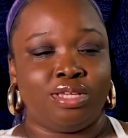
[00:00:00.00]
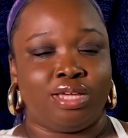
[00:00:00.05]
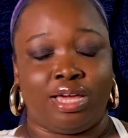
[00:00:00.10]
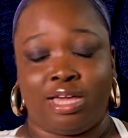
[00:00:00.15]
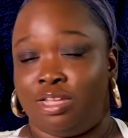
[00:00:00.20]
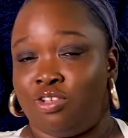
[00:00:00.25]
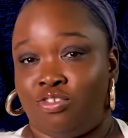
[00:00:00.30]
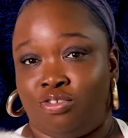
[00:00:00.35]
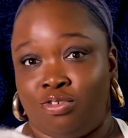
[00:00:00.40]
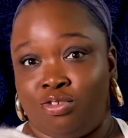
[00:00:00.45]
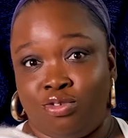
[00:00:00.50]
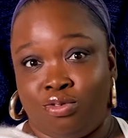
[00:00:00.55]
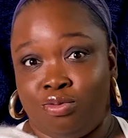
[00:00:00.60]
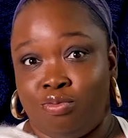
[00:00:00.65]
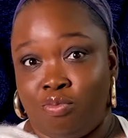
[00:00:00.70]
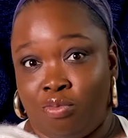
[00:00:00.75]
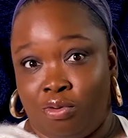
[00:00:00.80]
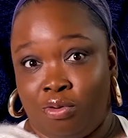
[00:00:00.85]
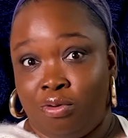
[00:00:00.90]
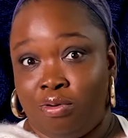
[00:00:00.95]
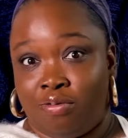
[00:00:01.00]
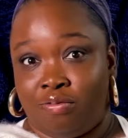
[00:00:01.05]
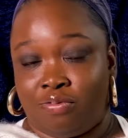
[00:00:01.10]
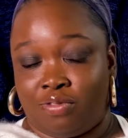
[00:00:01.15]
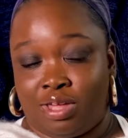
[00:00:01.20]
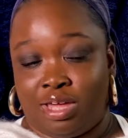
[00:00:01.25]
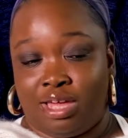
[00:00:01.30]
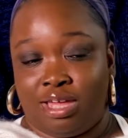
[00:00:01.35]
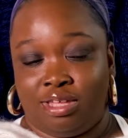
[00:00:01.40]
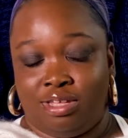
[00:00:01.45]
I should do more of
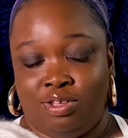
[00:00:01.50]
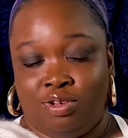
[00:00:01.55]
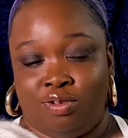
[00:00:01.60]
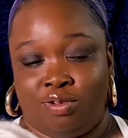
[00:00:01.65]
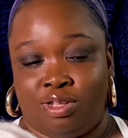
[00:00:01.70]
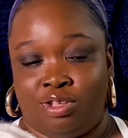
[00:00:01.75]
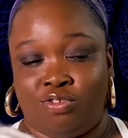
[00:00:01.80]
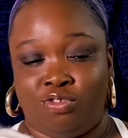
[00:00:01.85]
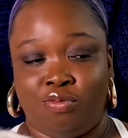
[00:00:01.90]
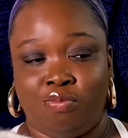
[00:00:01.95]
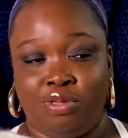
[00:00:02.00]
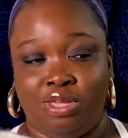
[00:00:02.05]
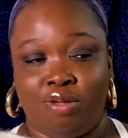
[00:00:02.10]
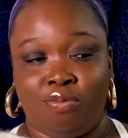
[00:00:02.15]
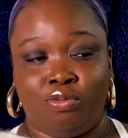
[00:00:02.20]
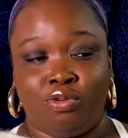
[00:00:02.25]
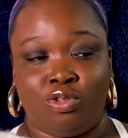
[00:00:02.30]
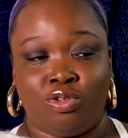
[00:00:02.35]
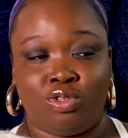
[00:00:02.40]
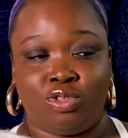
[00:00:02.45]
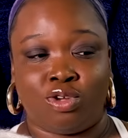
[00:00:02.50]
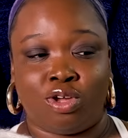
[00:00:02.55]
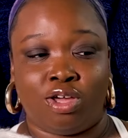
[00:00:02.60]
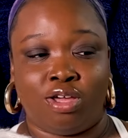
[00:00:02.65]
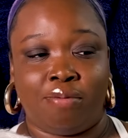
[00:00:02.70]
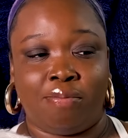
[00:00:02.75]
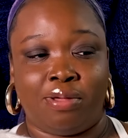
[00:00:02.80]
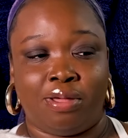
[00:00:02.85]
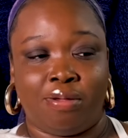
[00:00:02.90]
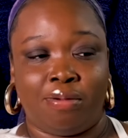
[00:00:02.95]
that. I should be able to talk
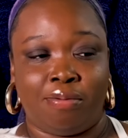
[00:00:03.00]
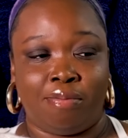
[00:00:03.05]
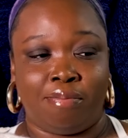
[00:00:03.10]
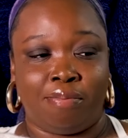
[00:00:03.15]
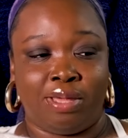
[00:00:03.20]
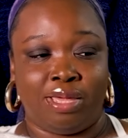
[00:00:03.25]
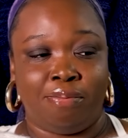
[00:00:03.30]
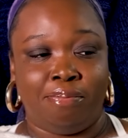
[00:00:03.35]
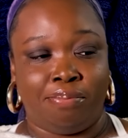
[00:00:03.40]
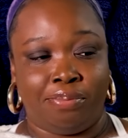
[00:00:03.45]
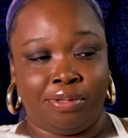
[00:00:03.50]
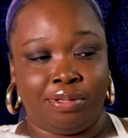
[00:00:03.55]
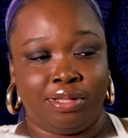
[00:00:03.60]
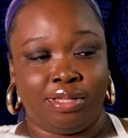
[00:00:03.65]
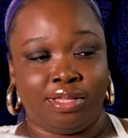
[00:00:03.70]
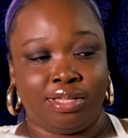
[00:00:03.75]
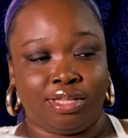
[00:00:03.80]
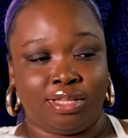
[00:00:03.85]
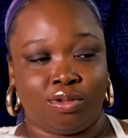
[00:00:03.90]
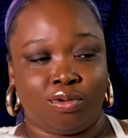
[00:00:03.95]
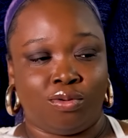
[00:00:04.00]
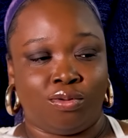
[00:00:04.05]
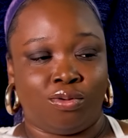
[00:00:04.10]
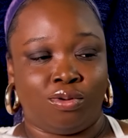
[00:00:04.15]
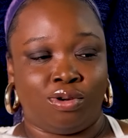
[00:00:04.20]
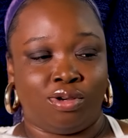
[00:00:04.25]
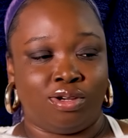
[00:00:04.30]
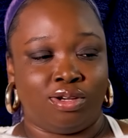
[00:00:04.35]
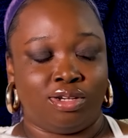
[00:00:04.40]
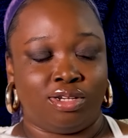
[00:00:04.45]
about my book
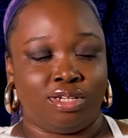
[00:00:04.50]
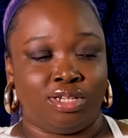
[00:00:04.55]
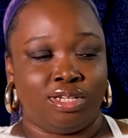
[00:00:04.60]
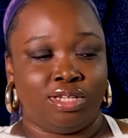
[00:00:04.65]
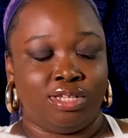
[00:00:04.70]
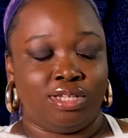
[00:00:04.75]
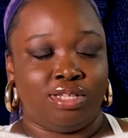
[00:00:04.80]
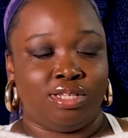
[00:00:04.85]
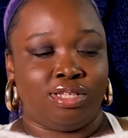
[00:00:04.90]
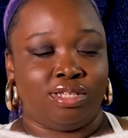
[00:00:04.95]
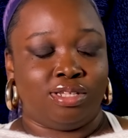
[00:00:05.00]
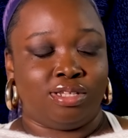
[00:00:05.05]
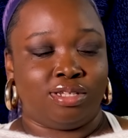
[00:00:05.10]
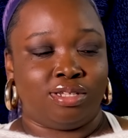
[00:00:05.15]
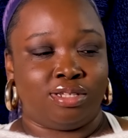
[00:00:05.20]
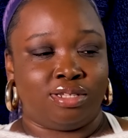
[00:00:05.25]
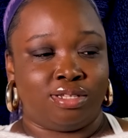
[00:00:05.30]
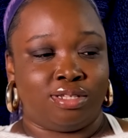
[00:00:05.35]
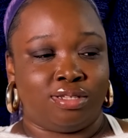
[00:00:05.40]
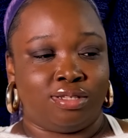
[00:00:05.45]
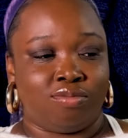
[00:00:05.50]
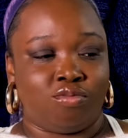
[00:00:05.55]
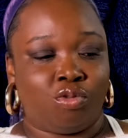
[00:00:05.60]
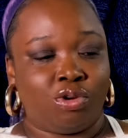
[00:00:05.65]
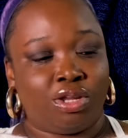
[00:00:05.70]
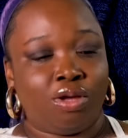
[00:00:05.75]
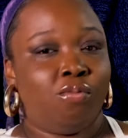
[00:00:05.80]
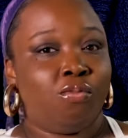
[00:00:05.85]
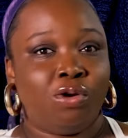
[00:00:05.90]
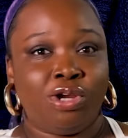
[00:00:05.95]
or
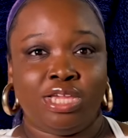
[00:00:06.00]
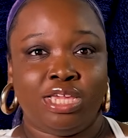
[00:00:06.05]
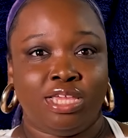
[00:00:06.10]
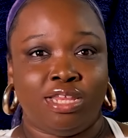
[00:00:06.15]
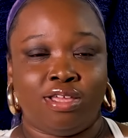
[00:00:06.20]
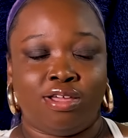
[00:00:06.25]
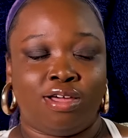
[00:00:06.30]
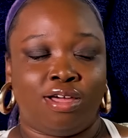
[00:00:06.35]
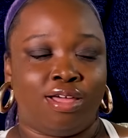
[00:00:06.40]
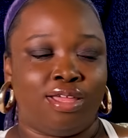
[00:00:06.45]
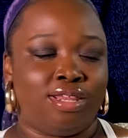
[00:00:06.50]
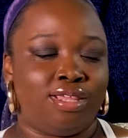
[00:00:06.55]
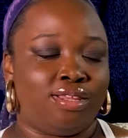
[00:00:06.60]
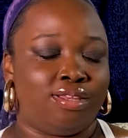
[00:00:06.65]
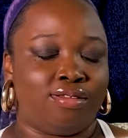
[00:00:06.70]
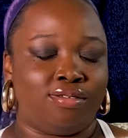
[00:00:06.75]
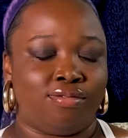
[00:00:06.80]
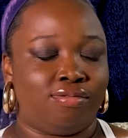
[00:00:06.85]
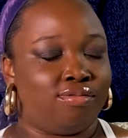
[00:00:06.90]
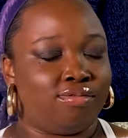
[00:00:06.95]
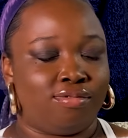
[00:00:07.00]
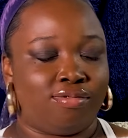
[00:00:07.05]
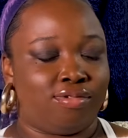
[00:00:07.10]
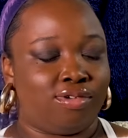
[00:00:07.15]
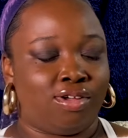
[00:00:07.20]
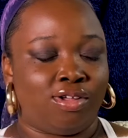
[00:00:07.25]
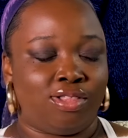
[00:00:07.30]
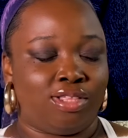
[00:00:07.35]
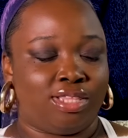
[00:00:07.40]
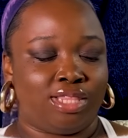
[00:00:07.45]
what I'm working on and
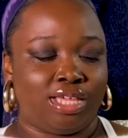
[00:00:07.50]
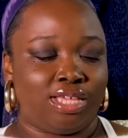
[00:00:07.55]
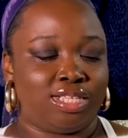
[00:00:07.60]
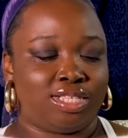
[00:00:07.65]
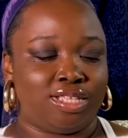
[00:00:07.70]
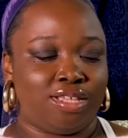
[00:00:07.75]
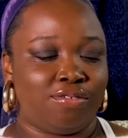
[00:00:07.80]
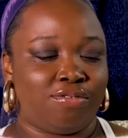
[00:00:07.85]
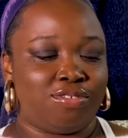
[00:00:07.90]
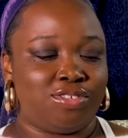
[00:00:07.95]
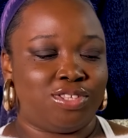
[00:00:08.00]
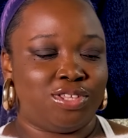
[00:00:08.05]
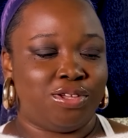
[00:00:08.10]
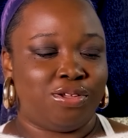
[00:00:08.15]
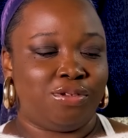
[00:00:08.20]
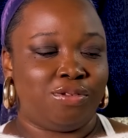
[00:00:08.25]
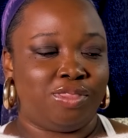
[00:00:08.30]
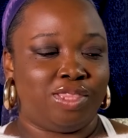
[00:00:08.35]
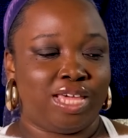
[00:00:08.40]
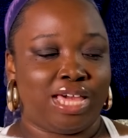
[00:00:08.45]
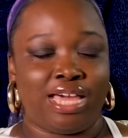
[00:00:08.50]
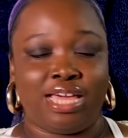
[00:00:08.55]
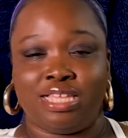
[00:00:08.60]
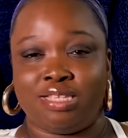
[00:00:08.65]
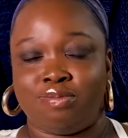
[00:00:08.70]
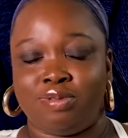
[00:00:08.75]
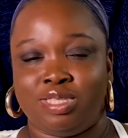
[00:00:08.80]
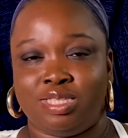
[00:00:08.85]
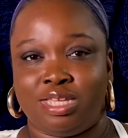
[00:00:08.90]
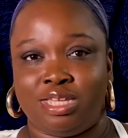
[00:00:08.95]
all of that stuff. So that has
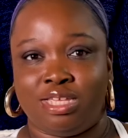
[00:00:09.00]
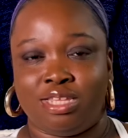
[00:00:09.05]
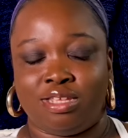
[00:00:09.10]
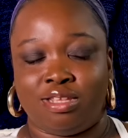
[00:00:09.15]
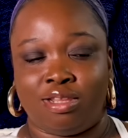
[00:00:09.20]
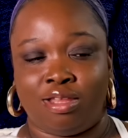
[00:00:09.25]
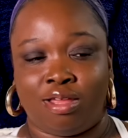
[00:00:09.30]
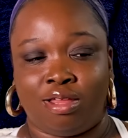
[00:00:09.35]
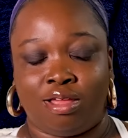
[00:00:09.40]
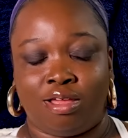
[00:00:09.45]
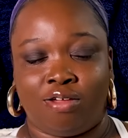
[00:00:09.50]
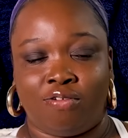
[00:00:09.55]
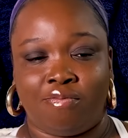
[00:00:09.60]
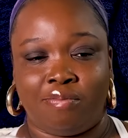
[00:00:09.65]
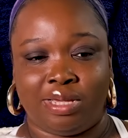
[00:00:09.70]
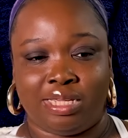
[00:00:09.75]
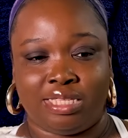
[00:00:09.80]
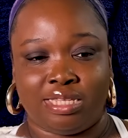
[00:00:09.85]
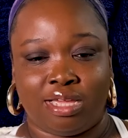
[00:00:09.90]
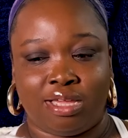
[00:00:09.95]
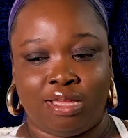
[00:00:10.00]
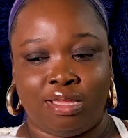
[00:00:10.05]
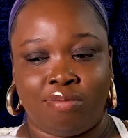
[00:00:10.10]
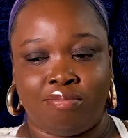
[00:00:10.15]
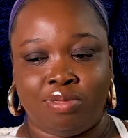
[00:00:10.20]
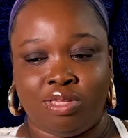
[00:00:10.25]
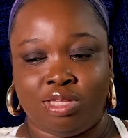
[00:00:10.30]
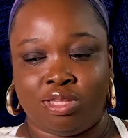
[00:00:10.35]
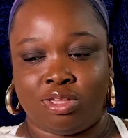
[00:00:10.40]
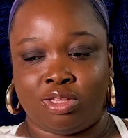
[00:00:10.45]
been taking a lot of my time
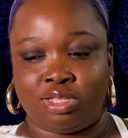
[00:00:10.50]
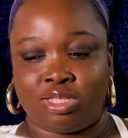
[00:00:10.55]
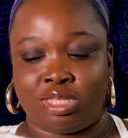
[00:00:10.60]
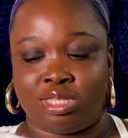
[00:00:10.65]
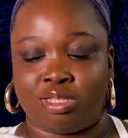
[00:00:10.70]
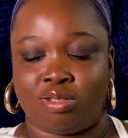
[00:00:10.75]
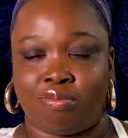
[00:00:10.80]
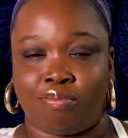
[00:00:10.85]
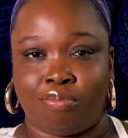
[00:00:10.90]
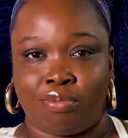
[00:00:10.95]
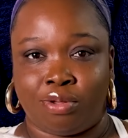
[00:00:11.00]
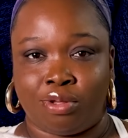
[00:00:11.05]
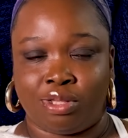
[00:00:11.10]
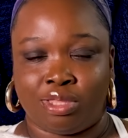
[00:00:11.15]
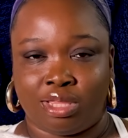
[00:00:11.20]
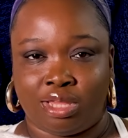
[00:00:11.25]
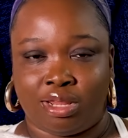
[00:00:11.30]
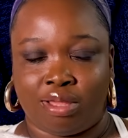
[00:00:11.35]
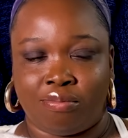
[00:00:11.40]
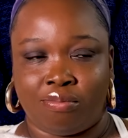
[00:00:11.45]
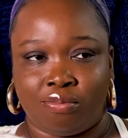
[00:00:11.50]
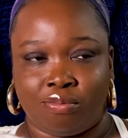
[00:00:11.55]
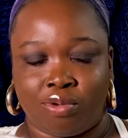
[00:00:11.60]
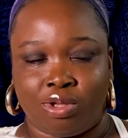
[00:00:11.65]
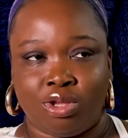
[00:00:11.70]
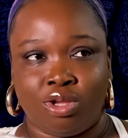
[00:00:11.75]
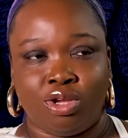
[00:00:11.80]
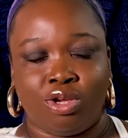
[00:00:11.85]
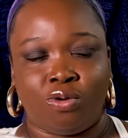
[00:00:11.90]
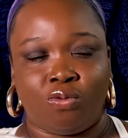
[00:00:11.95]
because there's a book that I'm
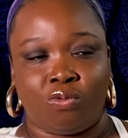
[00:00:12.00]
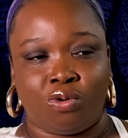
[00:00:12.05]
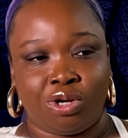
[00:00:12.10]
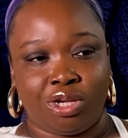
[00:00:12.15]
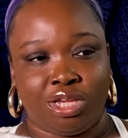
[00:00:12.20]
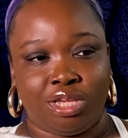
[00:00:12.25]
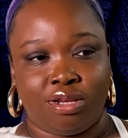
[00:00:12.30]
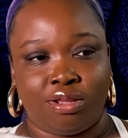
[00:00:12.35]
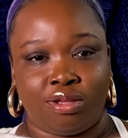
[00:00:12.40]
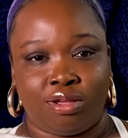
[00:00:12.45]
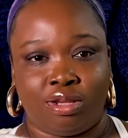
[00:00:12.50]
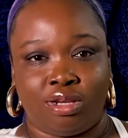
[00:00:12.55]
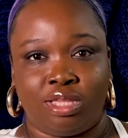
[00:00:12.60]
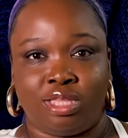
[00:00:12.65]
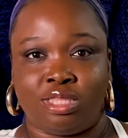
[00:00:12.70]
working on.